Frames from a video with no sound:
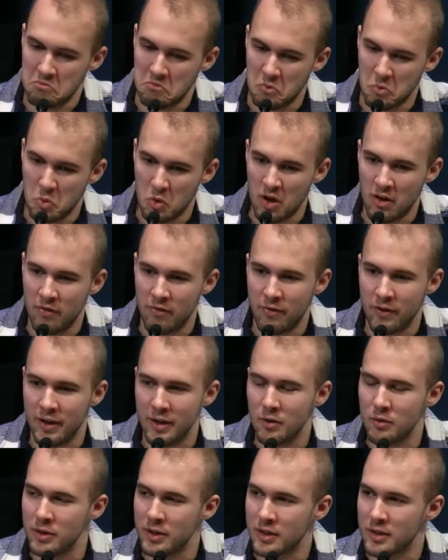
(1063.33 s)
What if I
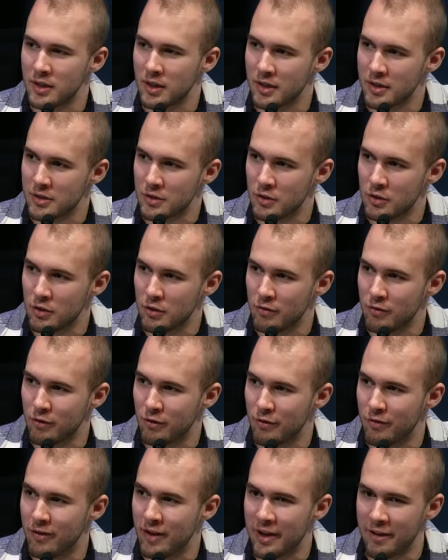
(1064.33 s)
only talk to her for
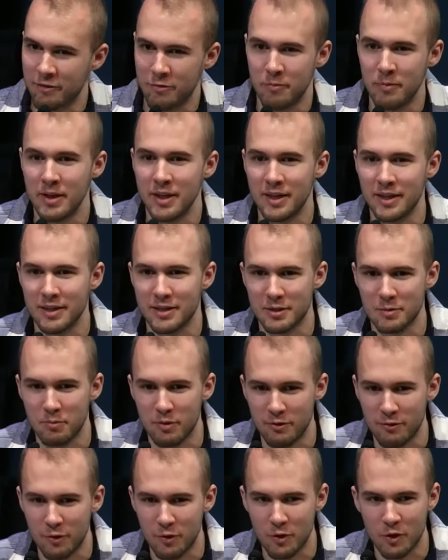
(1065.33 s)
5 minutes
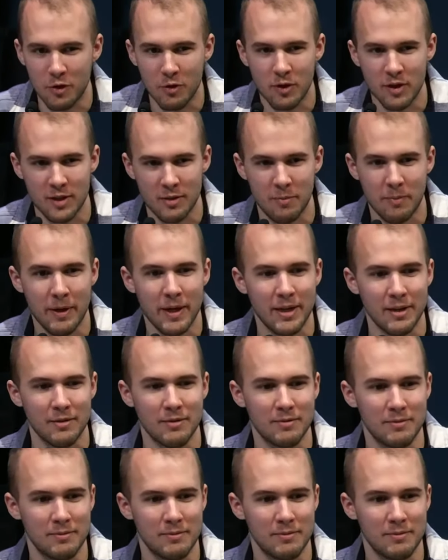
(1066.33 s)
before going to bed?